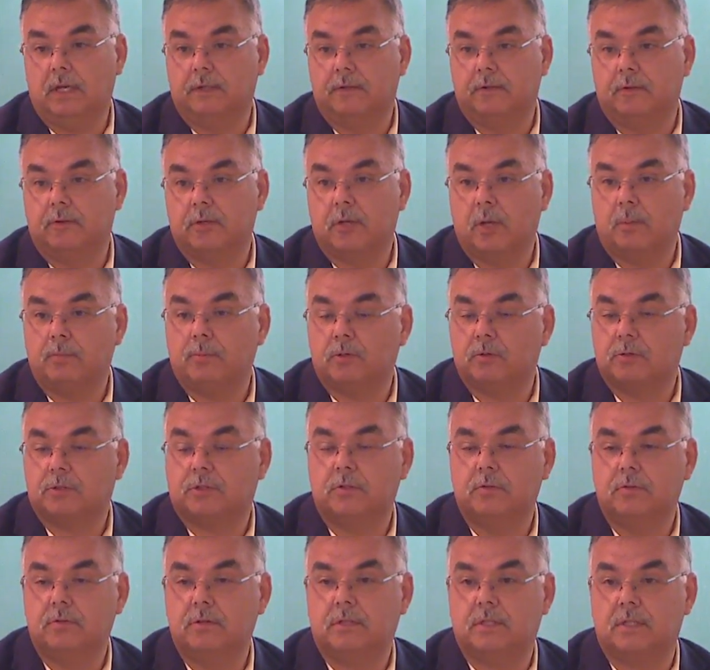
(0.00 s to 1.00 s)
There are a number of
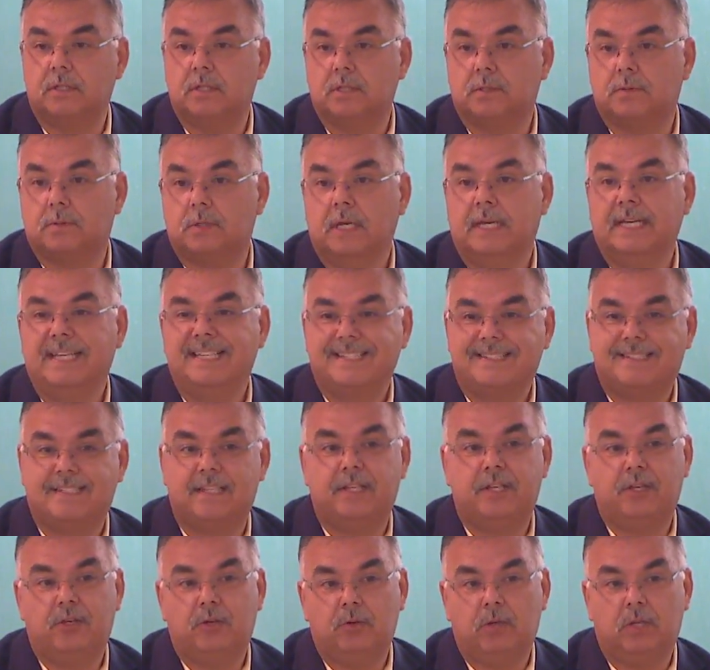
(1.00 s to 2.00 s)
students in this
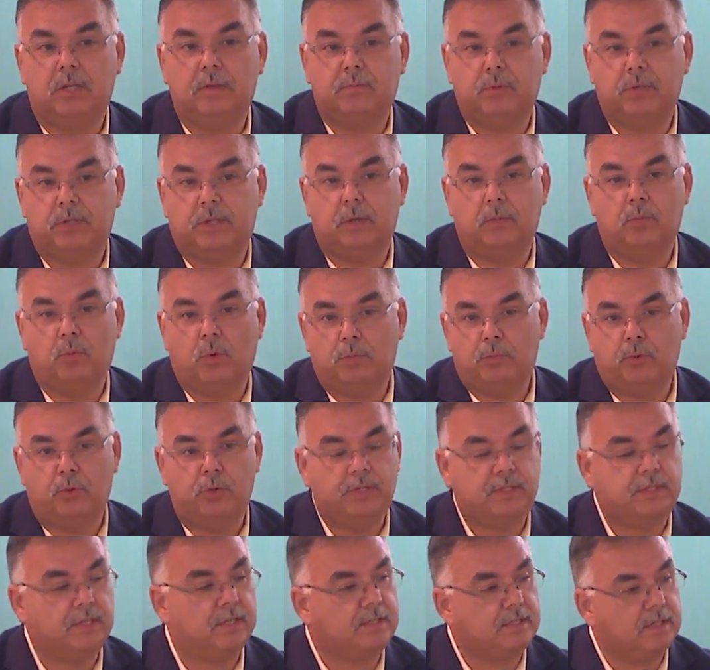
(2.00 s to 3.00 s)
who live within
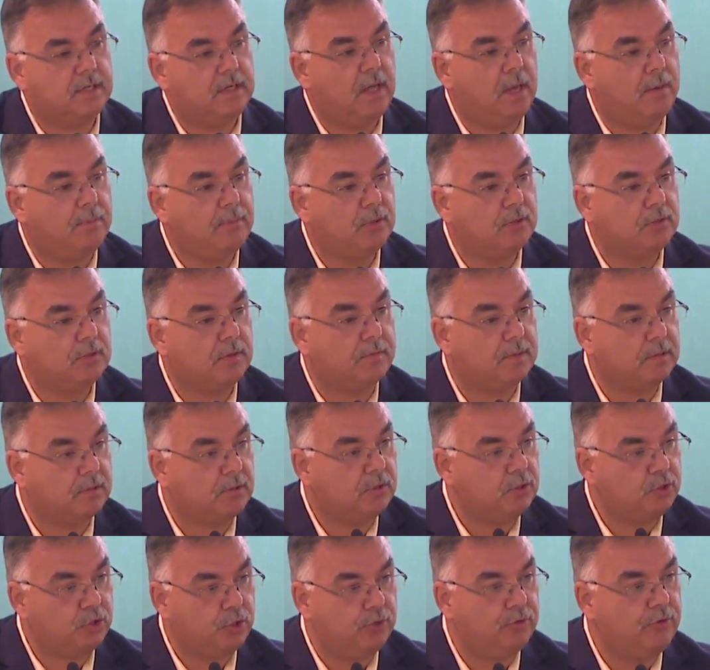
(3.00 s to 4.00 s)
1.6 kilometers of a
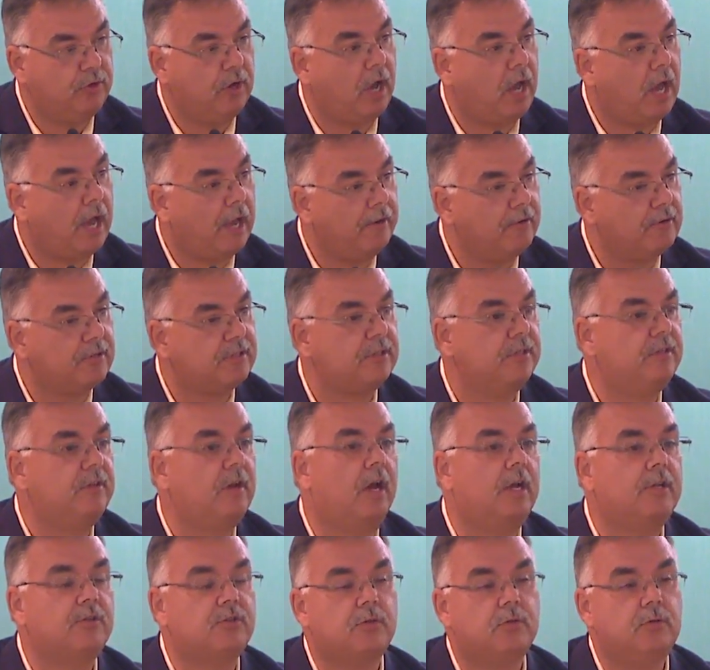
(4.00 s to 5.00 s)
junior high or a senior
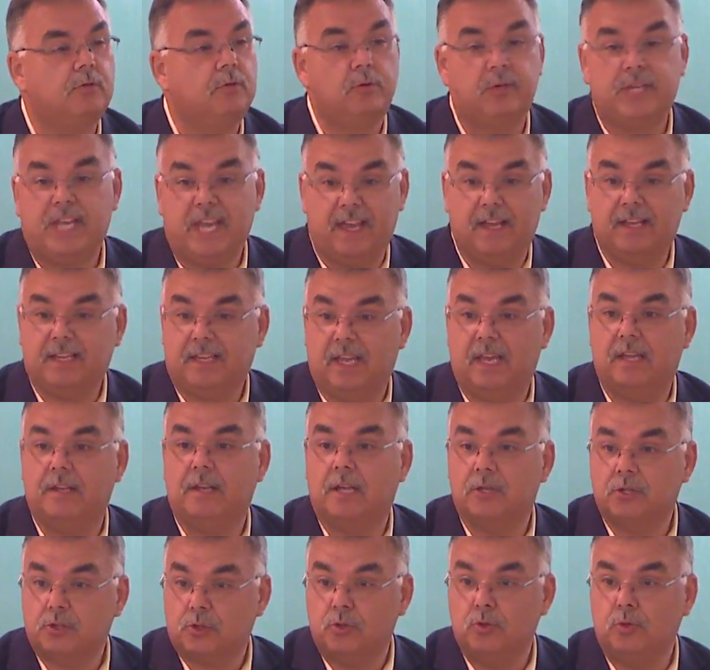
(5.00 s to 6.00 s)
high school who can't
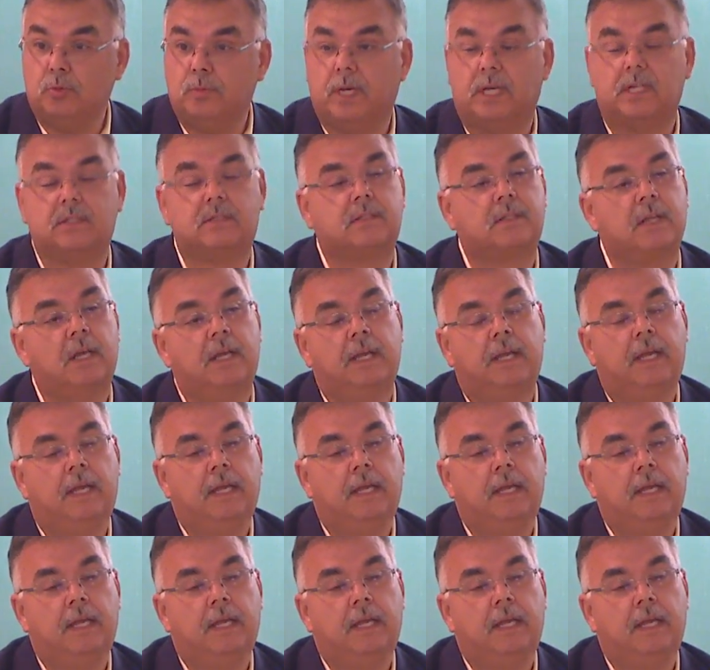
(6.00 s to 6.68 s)
get a school bus.